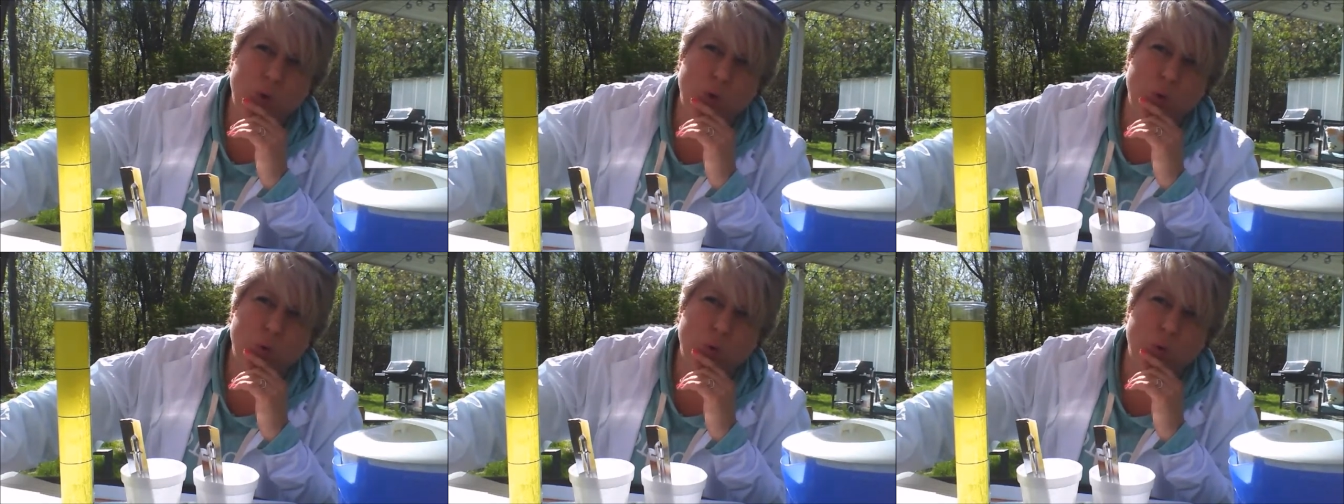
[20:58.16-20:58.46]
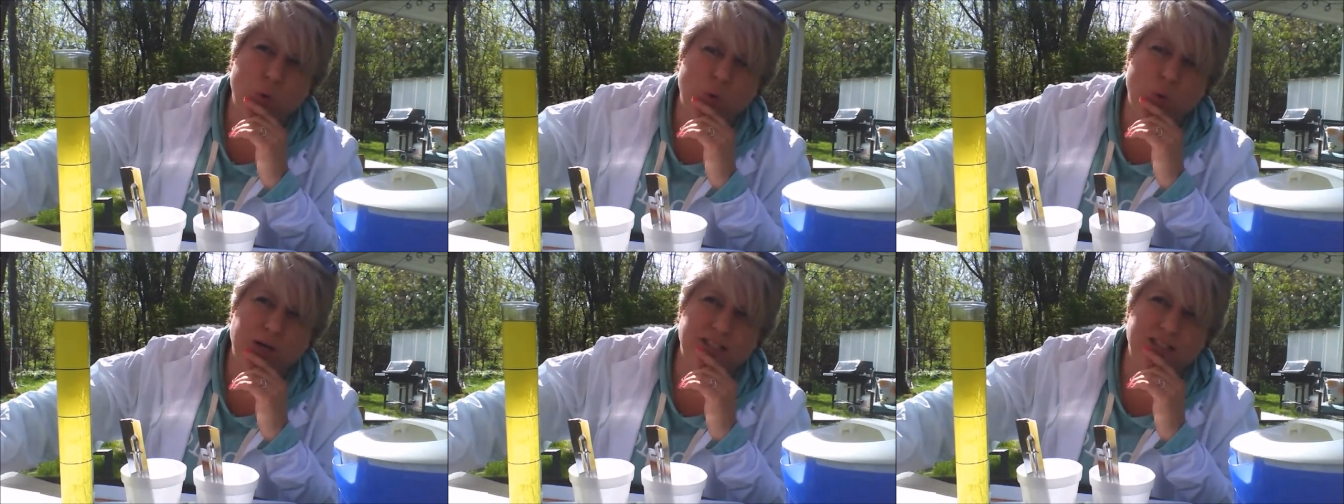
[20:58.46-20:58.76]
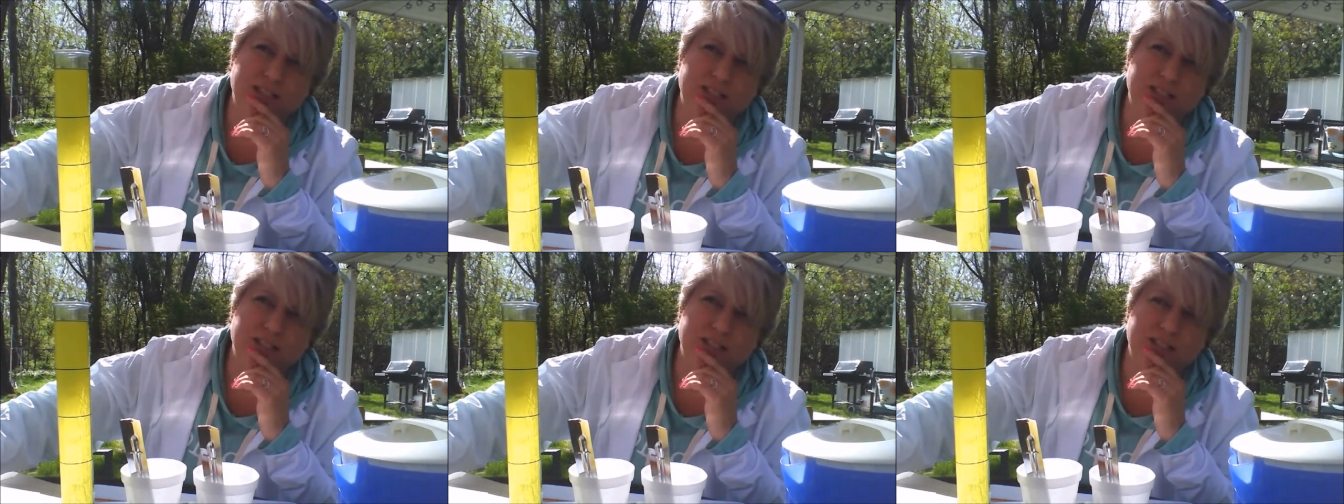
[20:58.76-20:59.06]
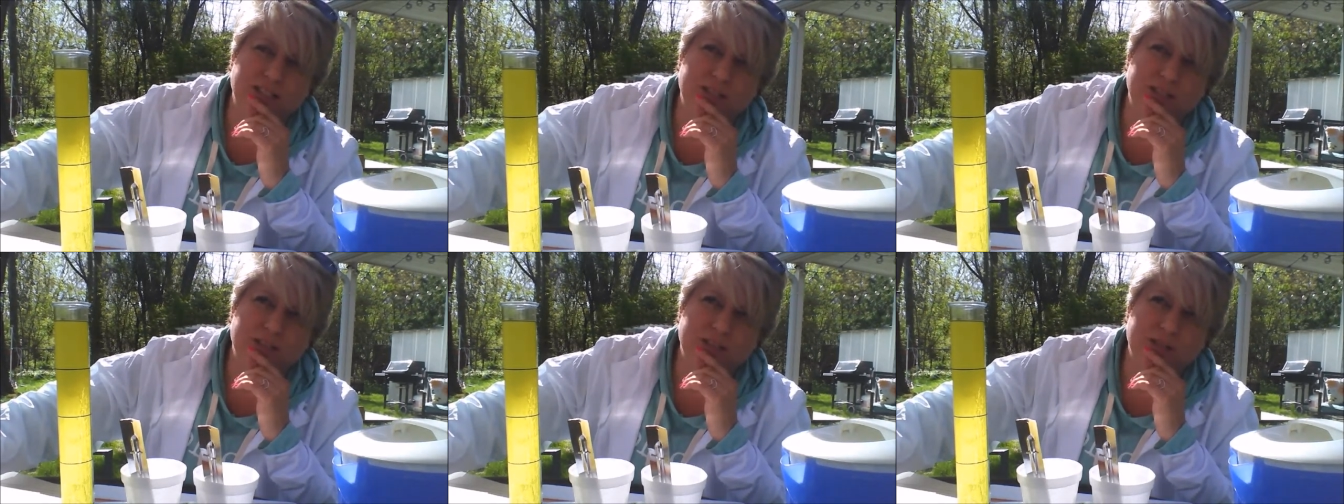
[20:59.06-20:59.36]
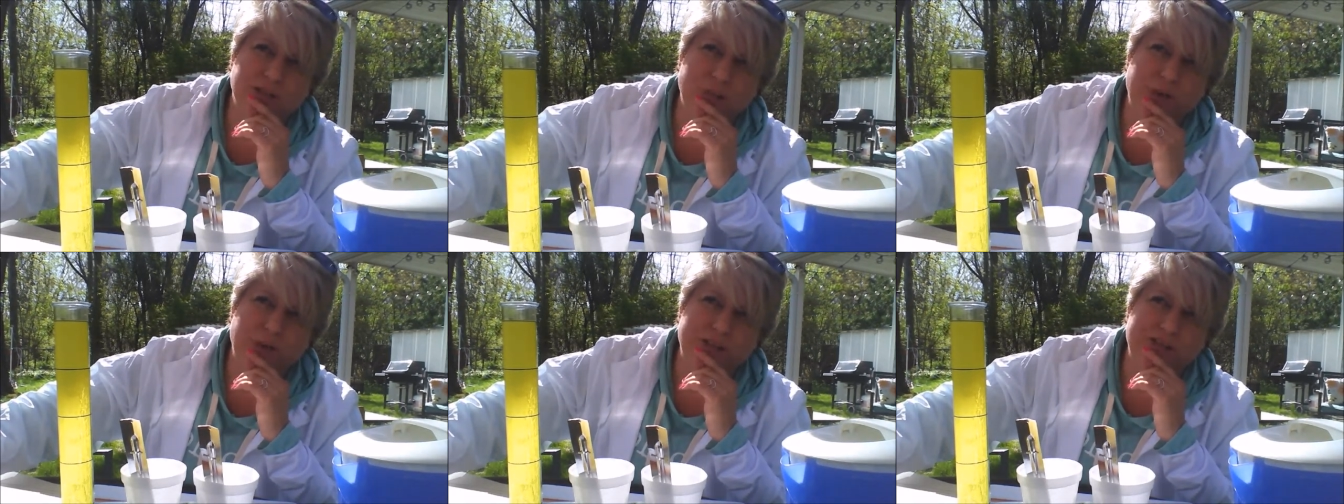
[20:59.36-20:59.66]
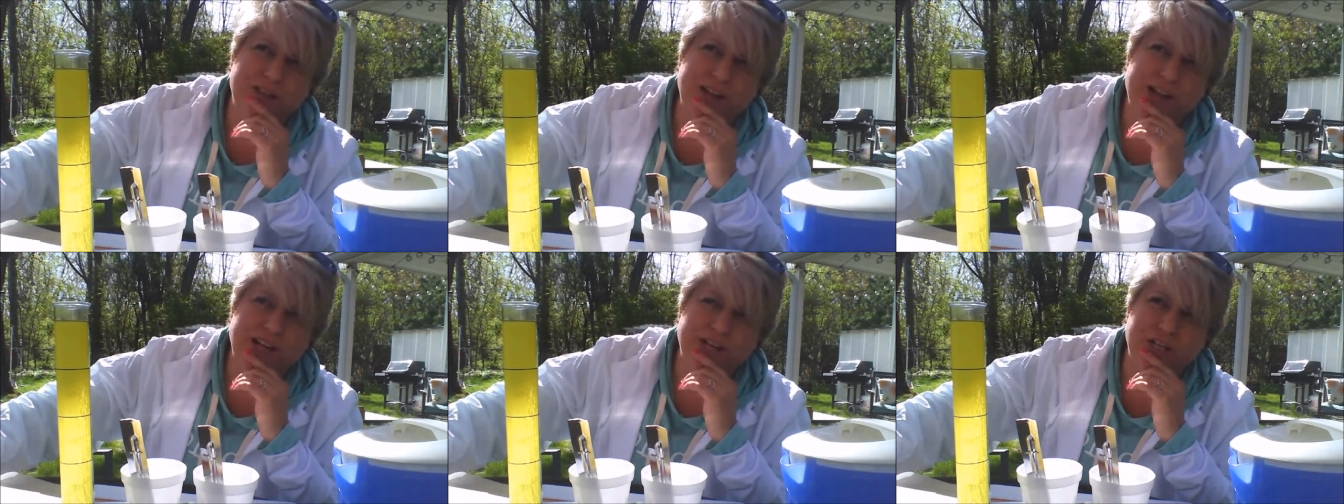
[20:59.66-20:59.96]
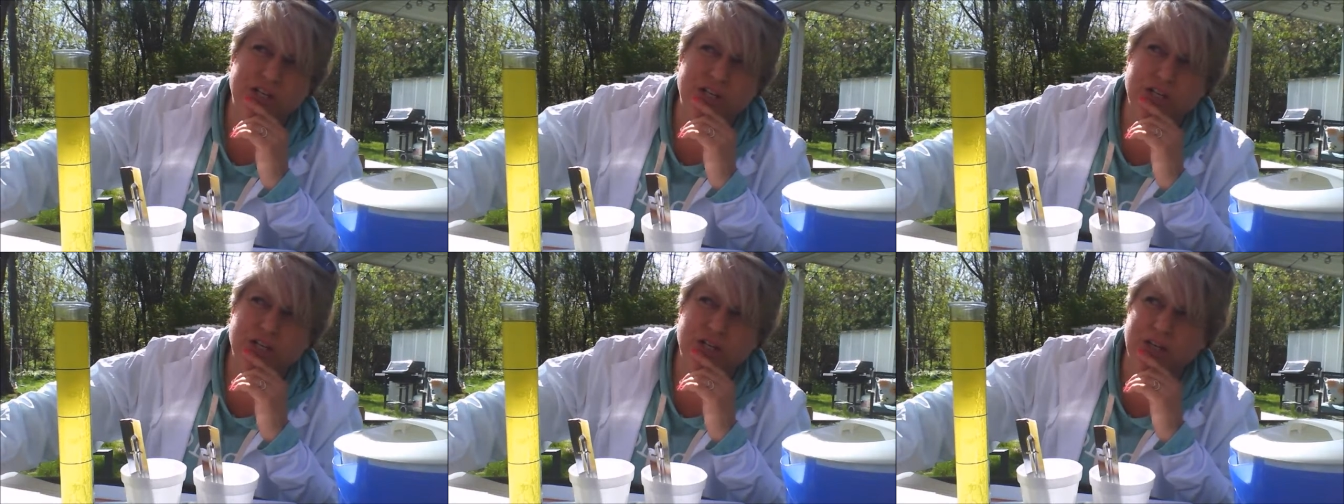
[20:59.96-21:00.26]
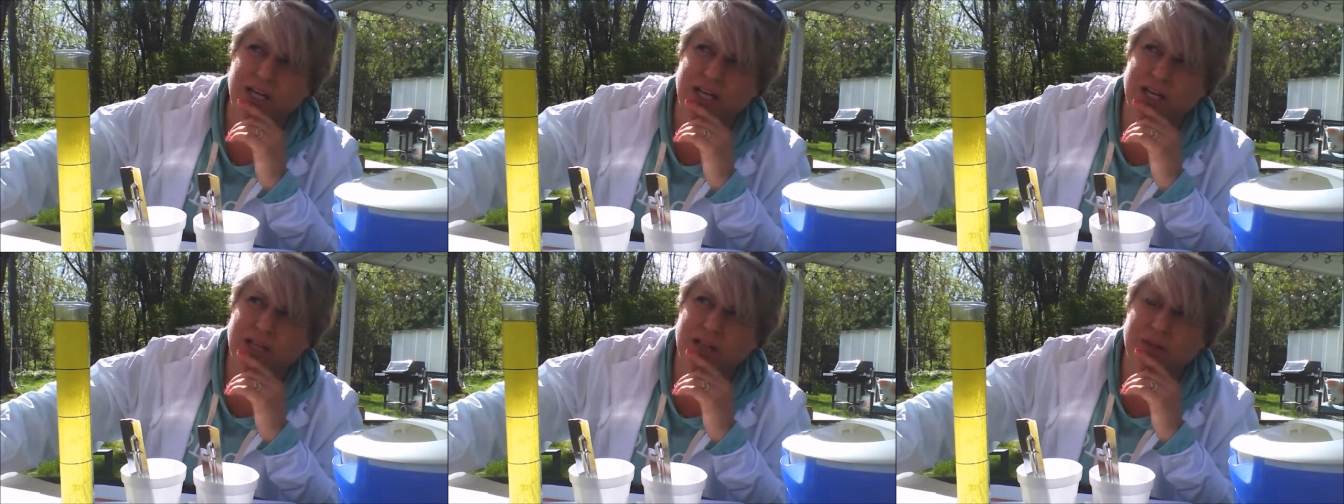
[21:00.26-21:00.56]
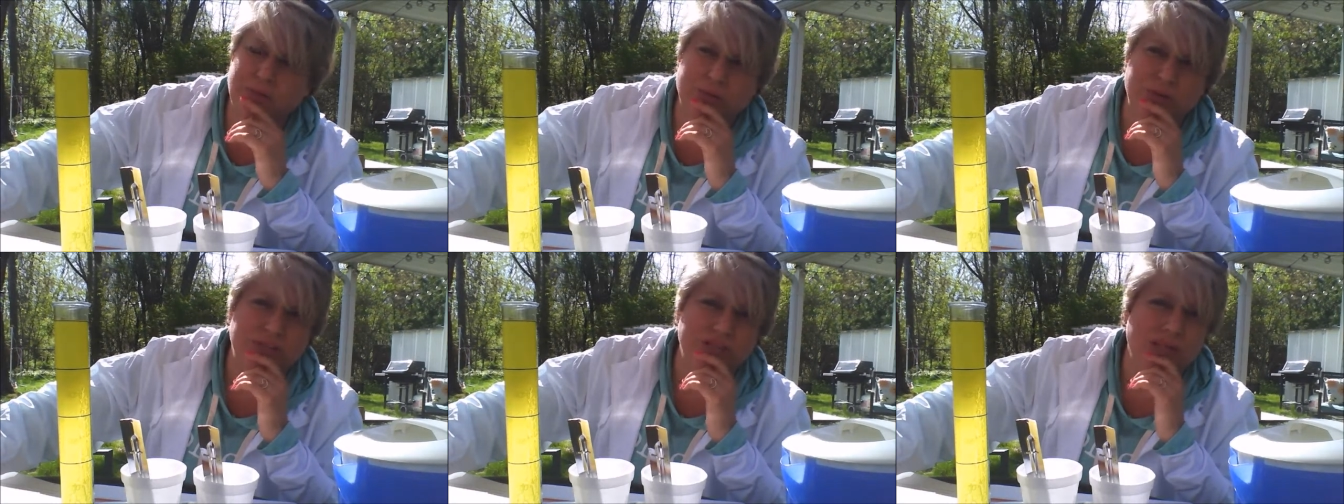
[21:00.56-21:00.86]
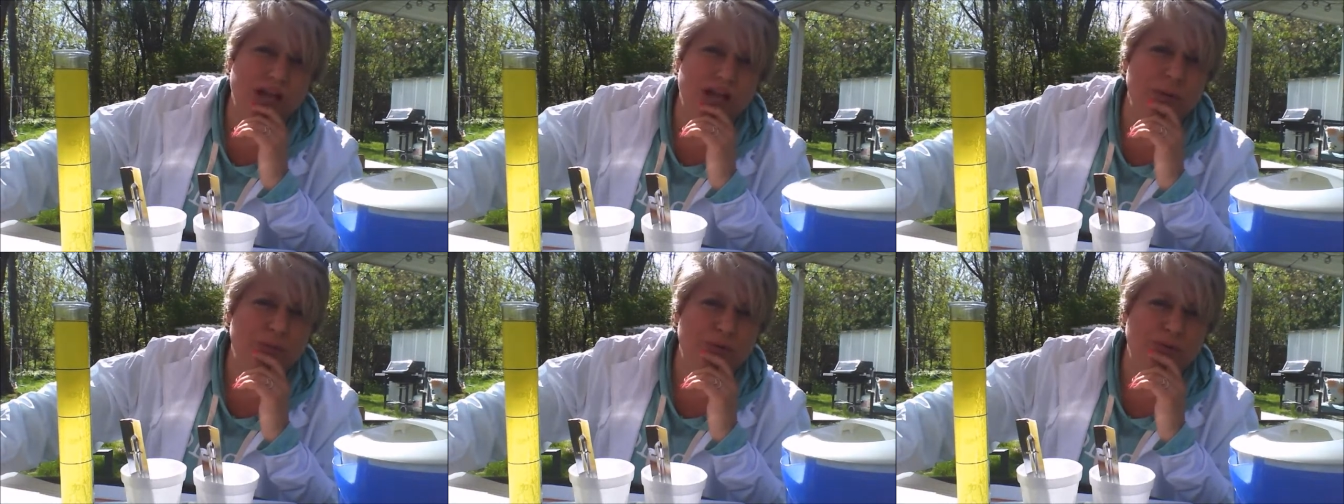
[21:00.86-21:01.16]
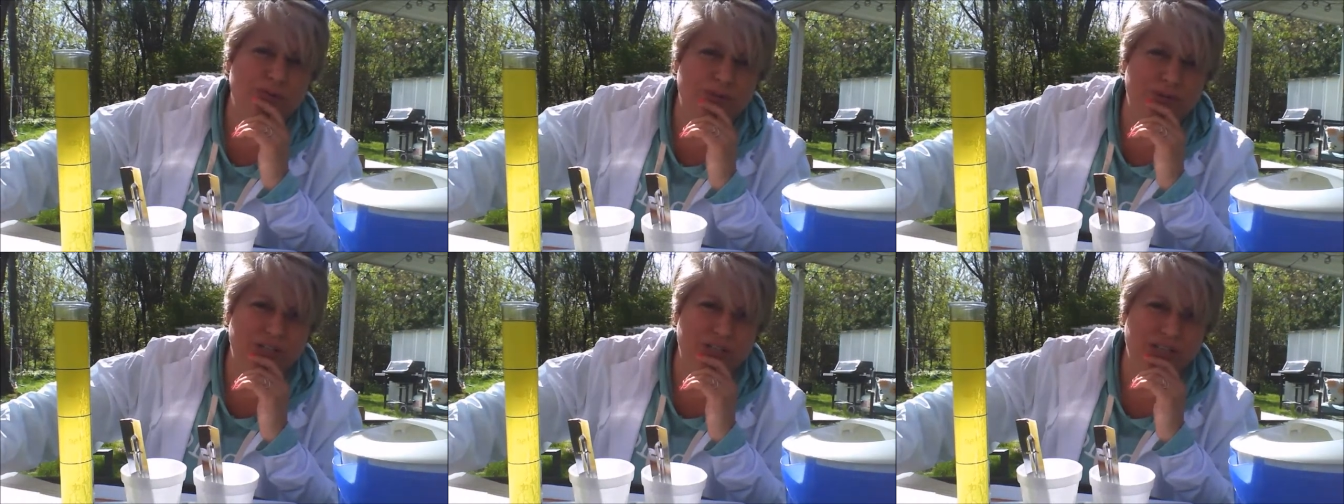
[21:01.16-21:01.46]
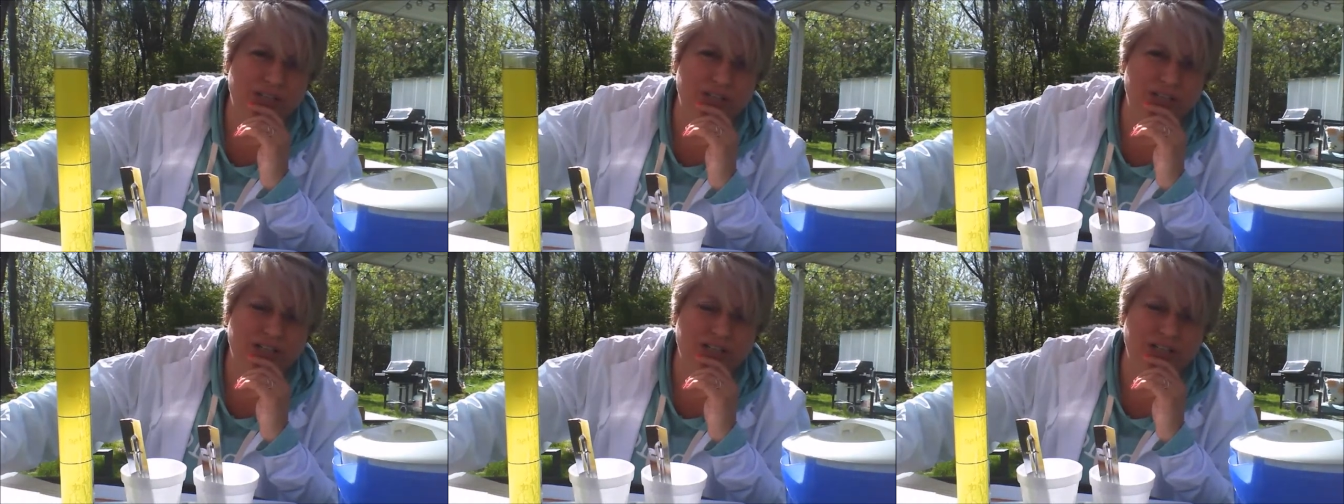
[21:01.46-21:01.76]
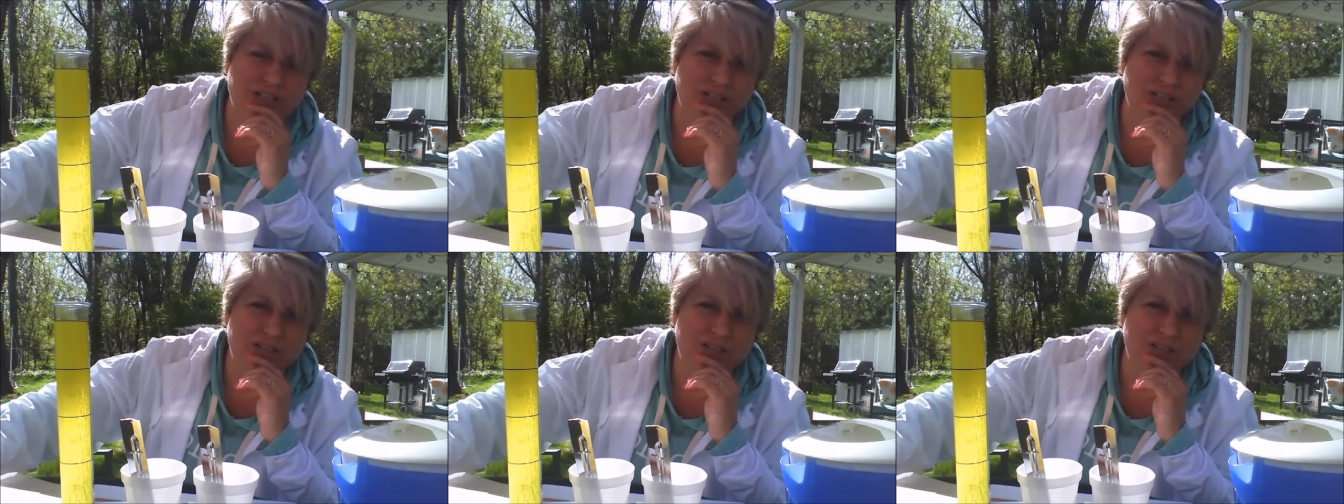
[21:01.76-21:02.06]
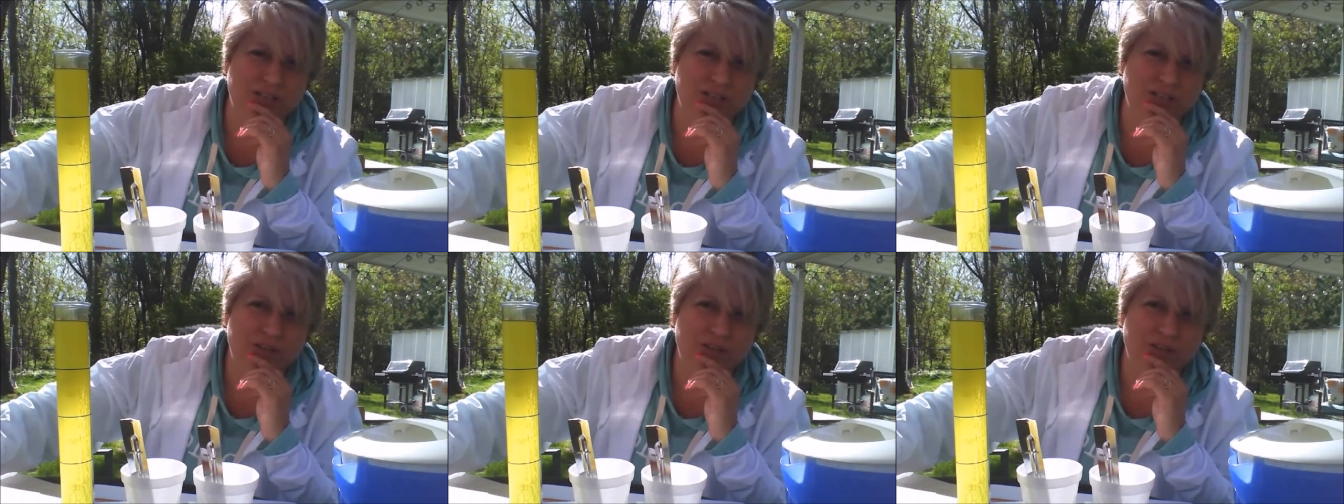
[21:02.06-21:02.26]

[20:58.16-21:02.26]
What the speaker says: what factor in the type of material,